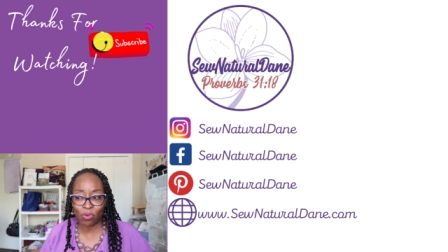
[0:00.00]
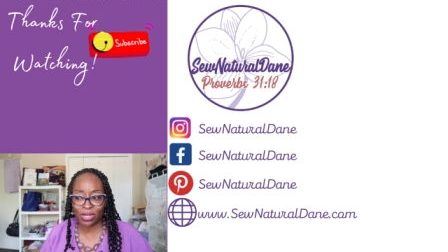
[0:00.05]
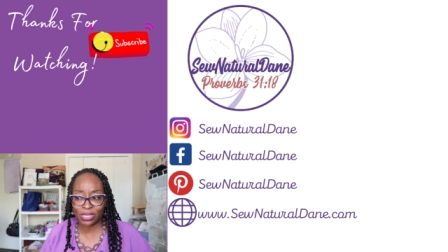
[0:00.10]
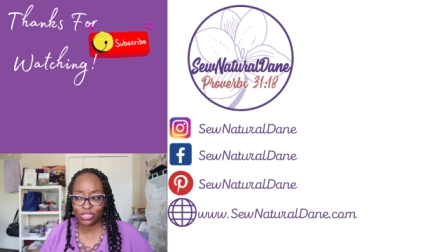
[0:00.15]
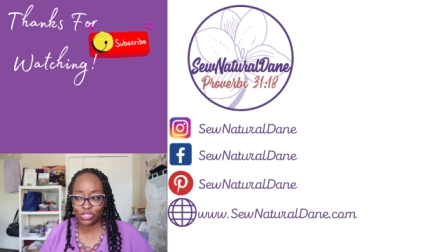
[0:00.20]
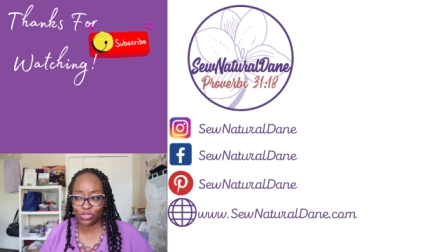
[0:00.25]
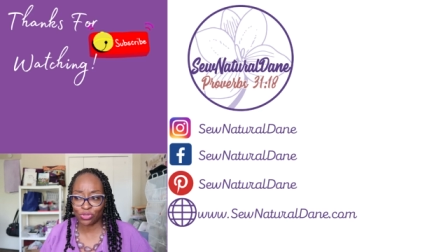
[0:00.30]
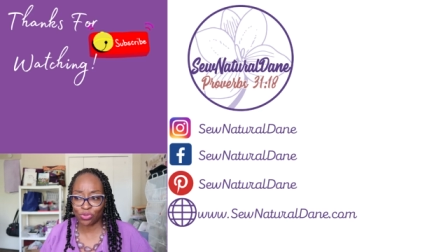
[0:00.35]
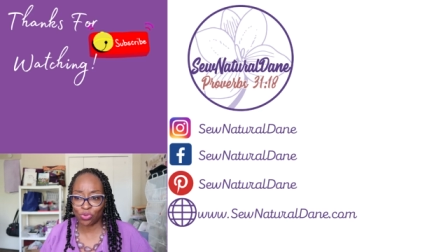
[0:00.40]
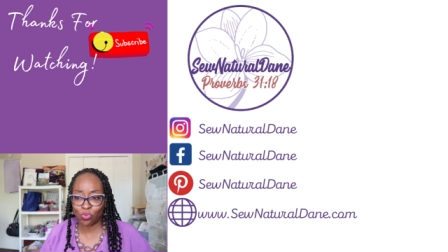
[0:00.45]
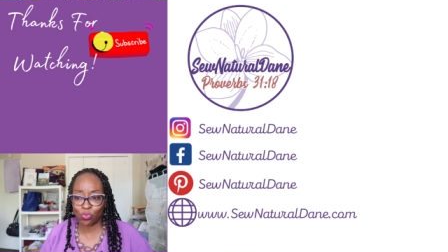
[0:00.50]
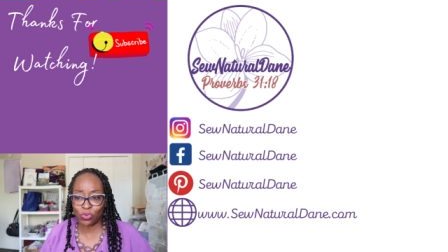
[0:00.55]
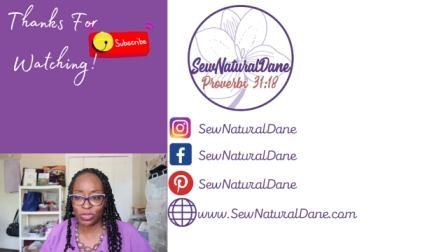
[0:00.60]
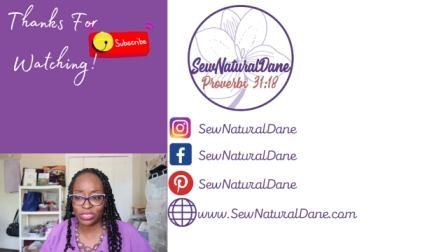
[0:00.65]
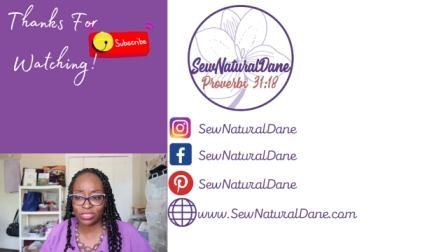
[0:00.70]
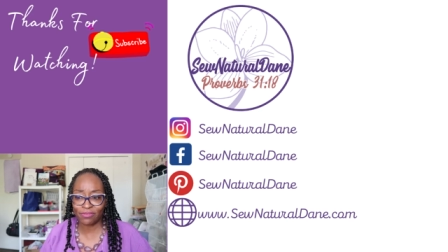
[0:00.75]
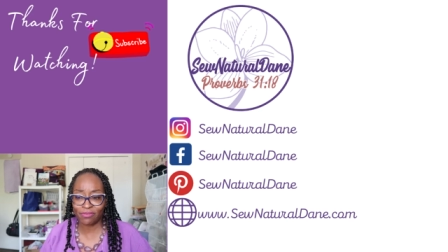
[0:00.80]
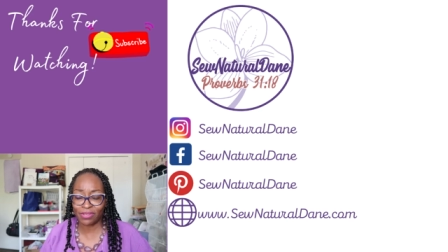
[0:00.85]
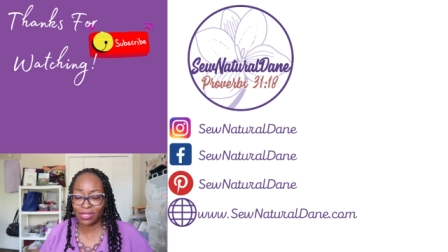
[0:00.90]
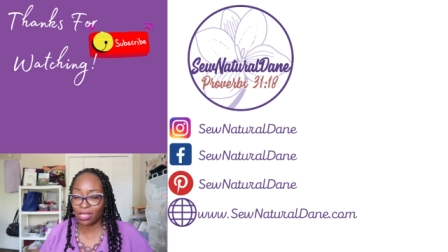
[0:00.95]
quite sure
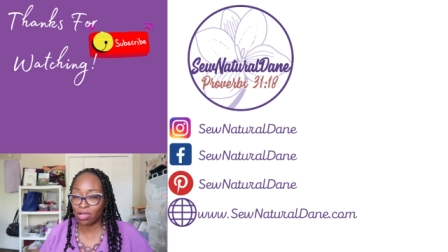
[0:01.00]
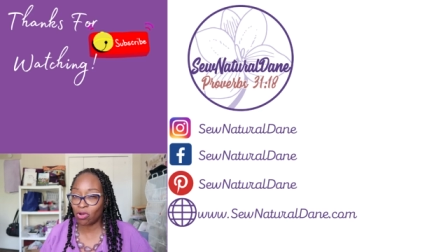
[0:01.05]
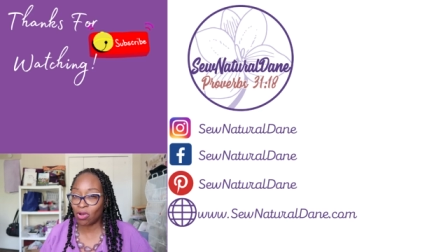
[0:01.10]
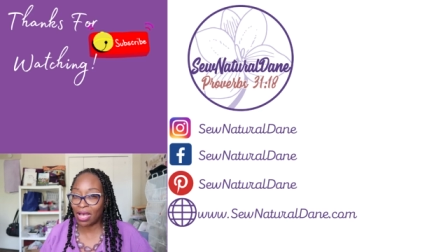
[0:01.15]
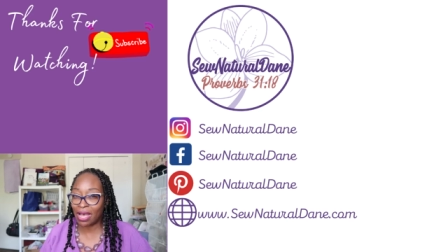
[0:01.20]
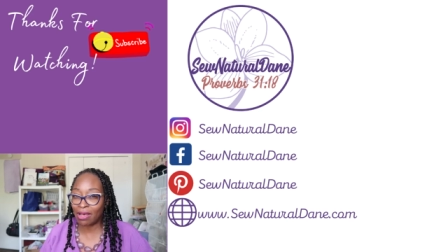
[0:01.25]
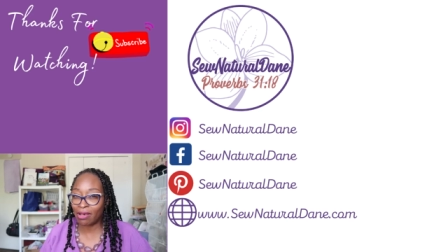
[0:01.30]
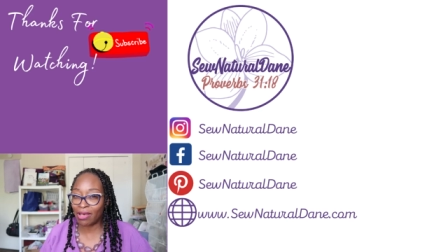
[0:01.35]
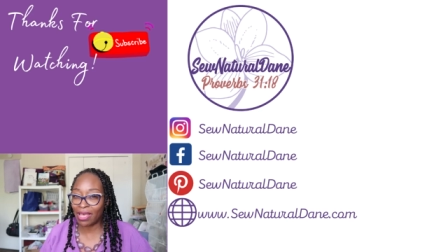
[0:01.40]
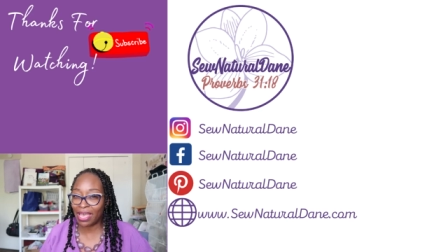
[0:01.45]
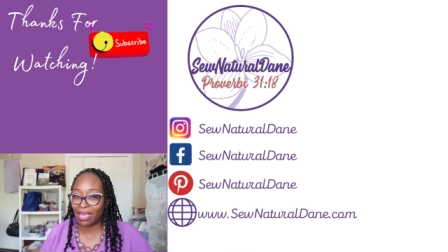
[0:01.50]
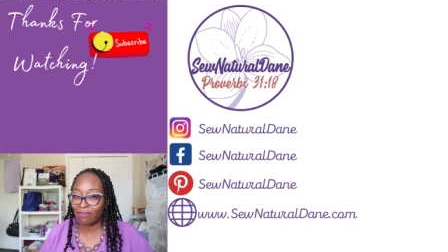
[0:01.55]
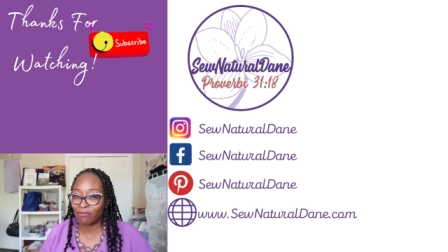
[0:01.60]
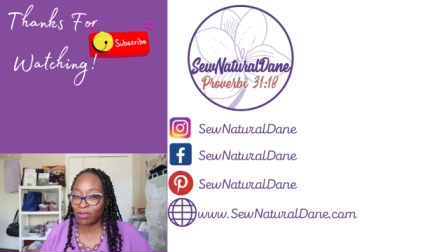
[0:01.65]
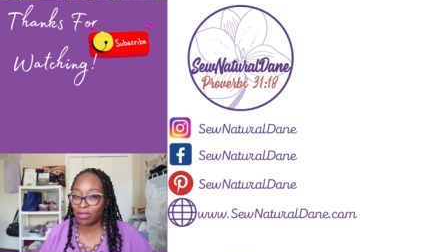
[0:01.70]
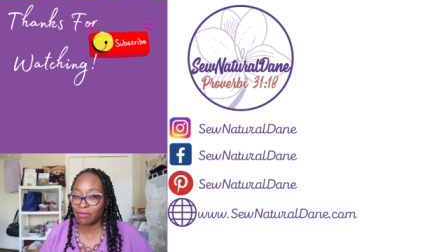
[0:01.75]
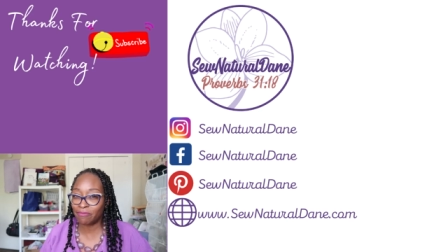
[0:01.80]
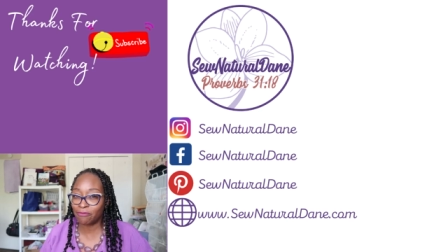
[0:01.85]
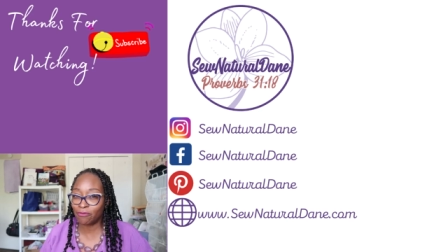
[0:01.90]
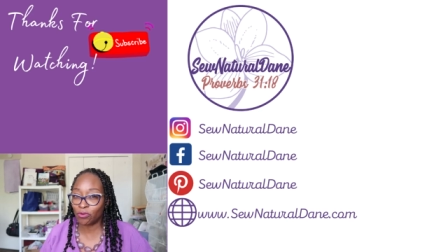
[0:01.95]
which video i'll have
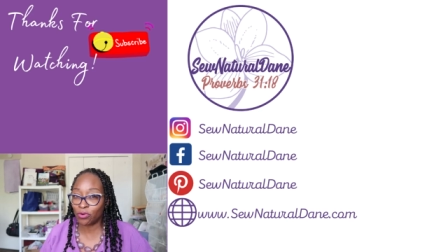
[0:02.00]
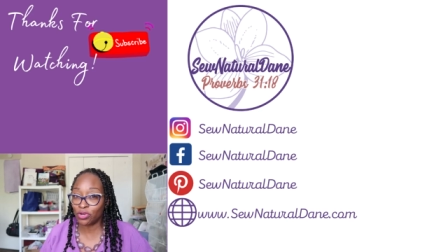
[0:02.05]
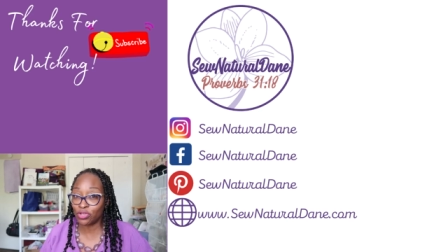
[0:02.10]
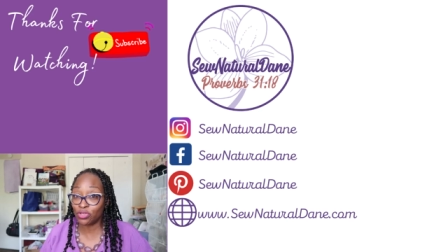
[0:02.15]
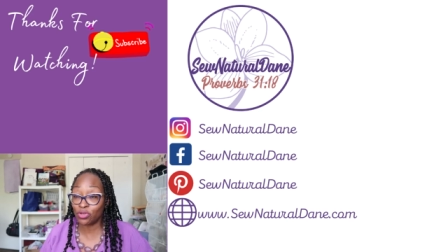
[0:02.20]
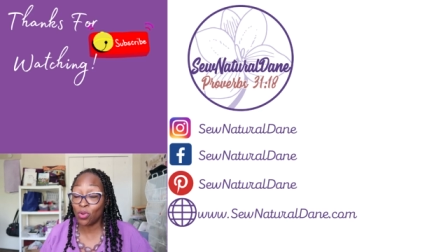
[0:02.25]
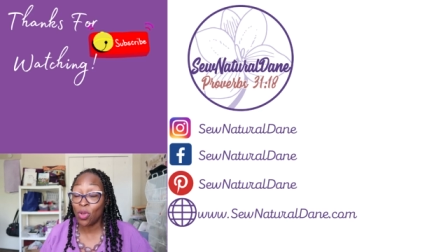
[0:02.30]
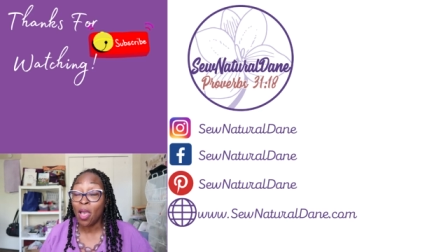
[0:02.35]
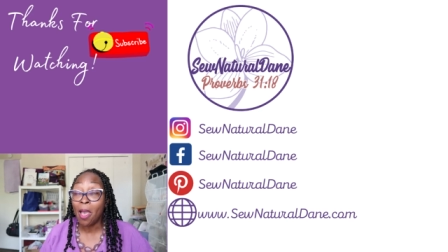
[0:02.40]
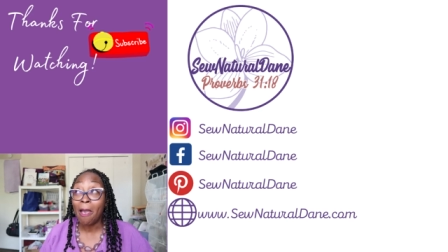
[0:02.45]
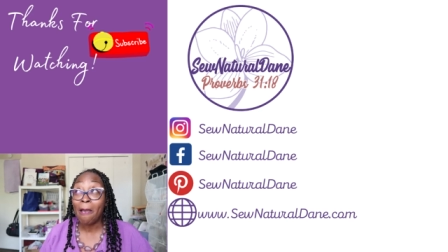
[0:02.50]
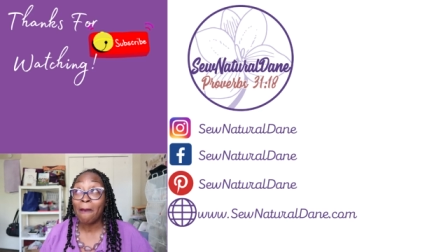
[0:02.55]
up for you